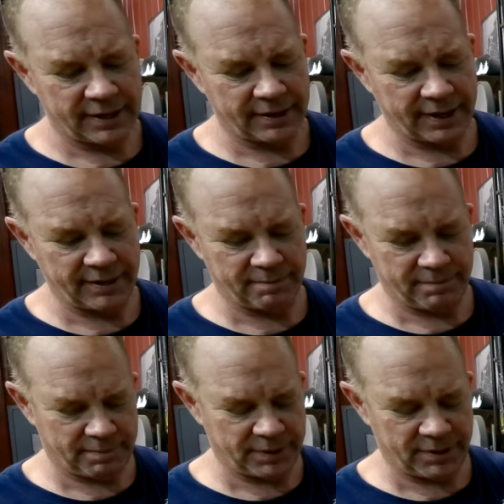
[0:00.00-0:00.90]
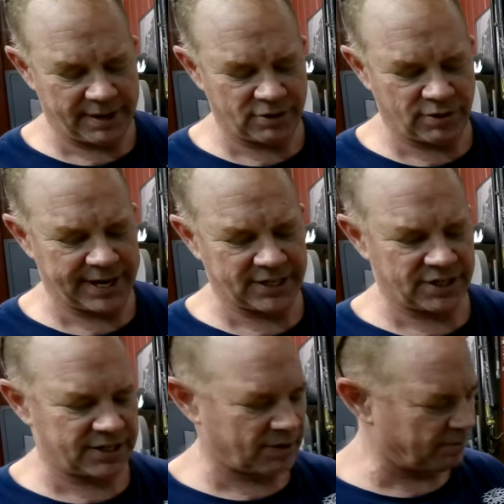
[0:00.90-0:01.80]
and put
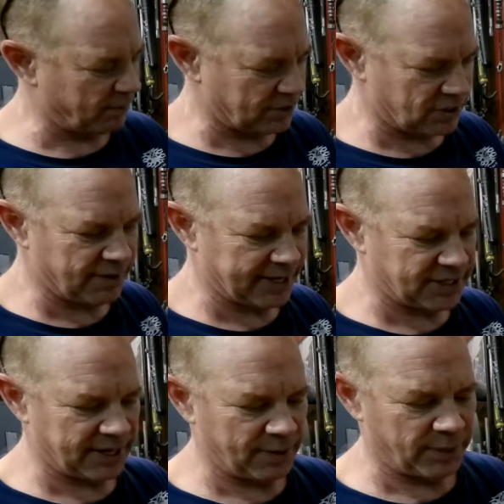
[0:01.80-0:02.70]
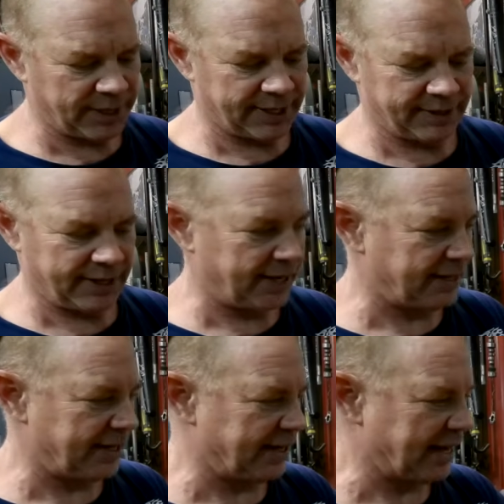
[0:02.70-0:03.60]
directions on which direction they went, and
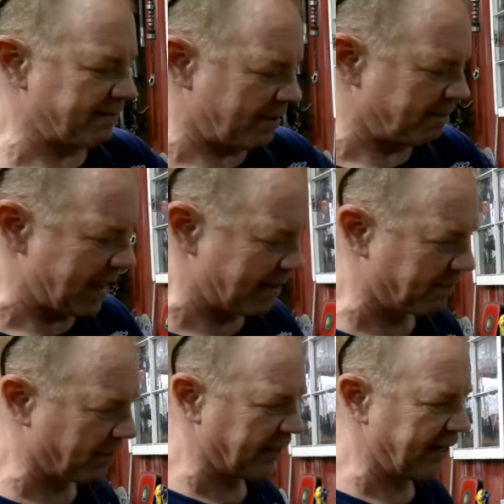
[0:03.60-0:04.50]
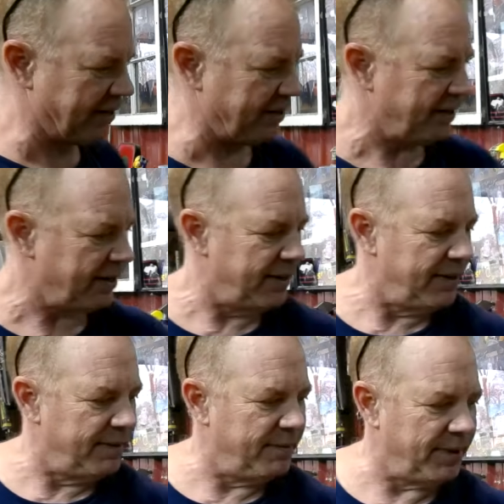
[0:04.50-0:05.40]
then got my map on here
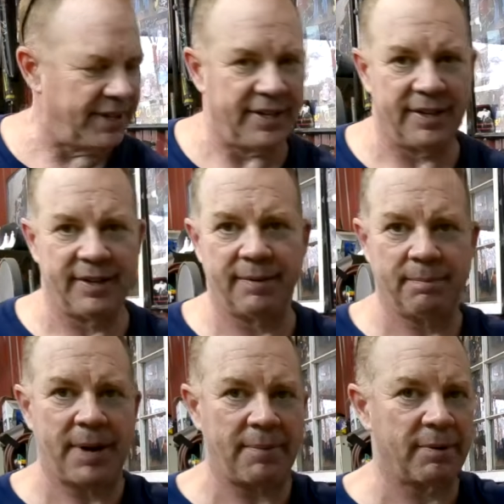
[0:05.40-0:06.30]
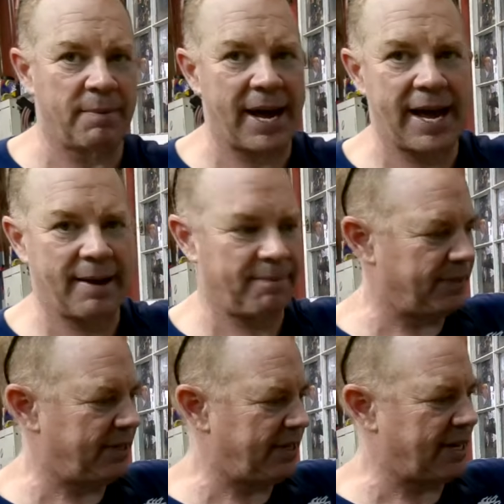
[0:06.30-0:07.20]
with the paper map,
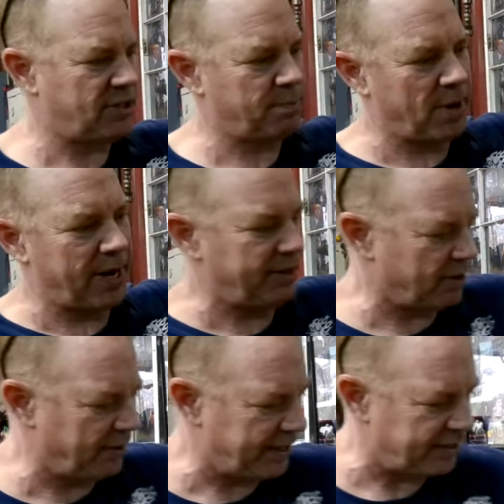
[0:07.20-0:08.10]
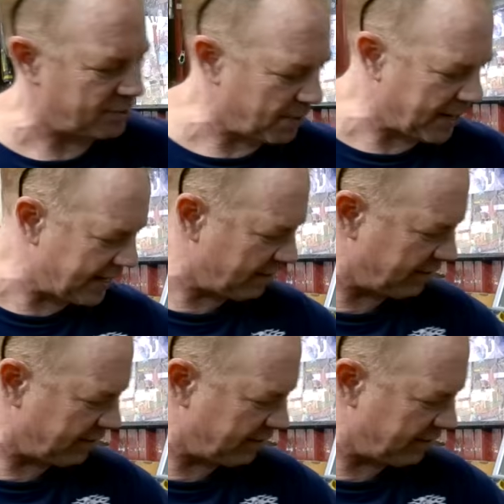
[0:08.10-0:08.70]
and then I sprayed through it and sprayed it on